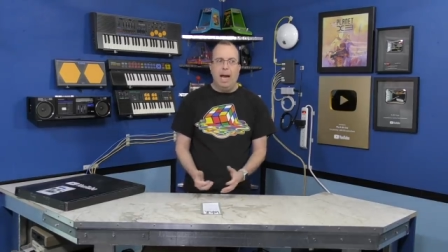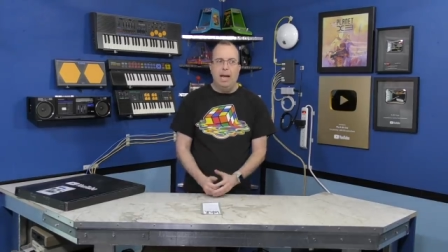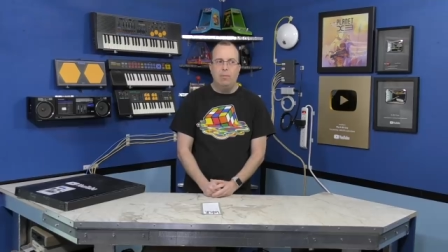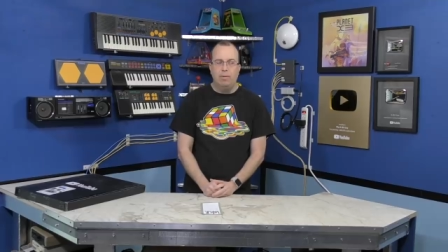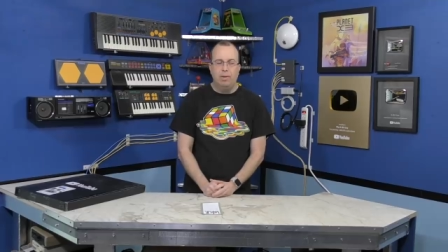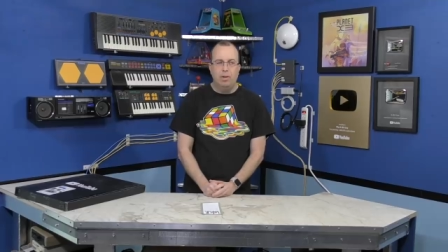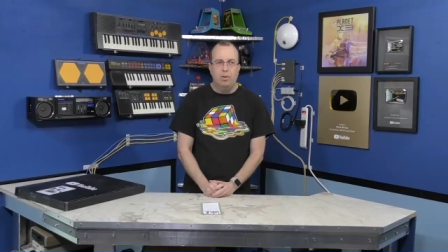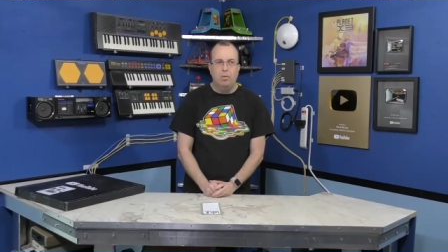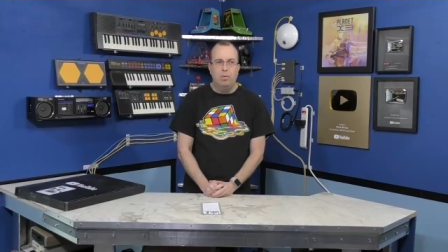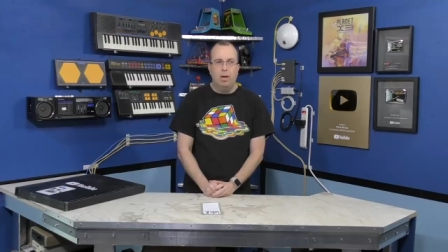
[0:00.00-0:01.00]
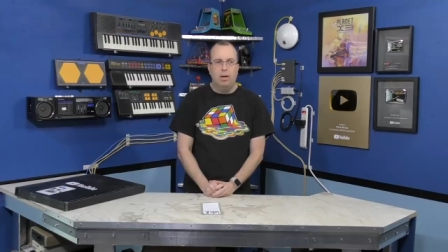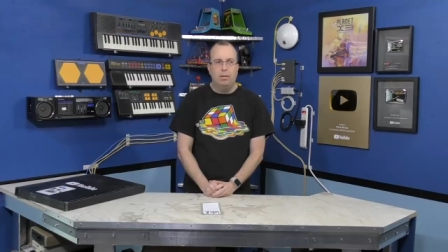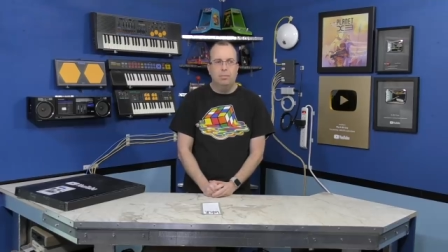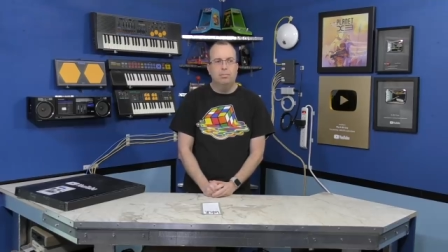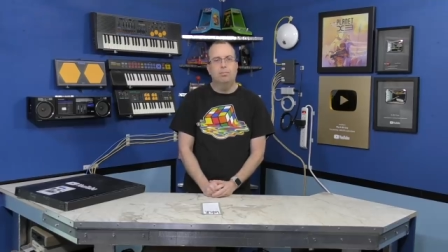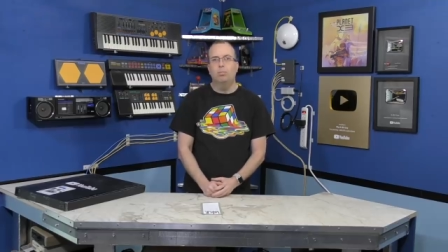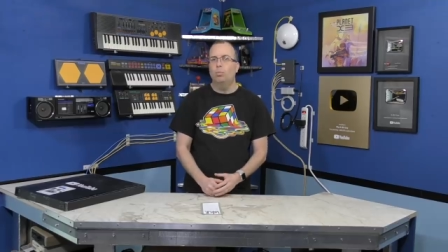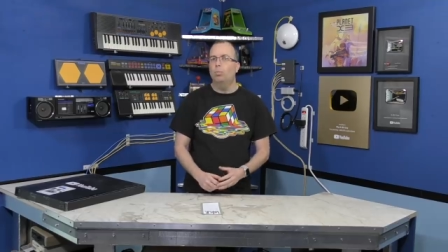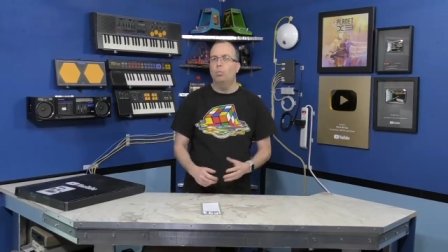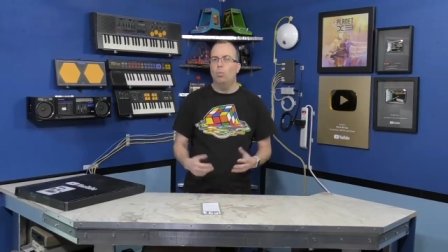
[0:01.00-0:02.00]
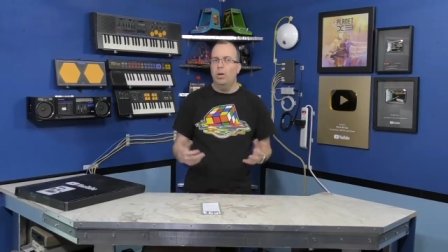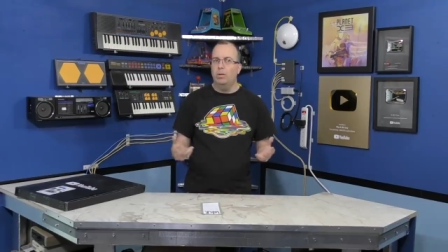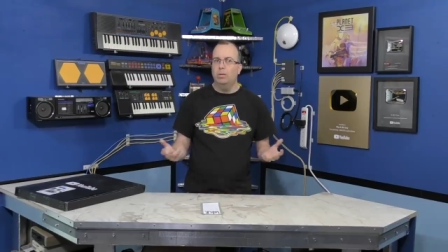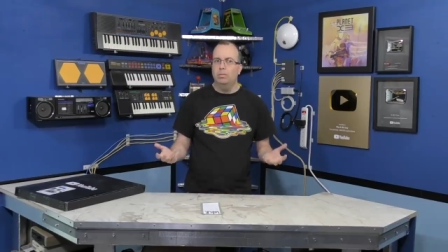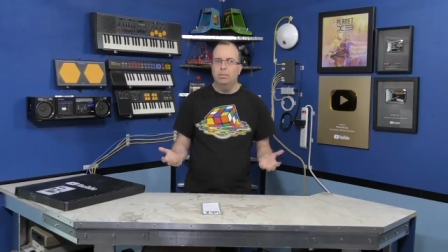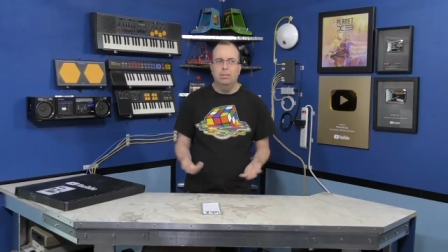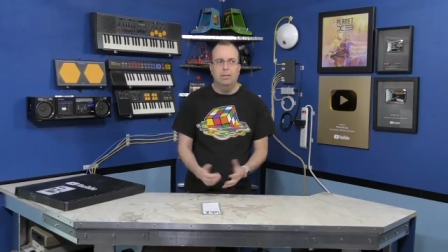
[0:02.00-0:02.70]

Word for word: ad revenue, um, well,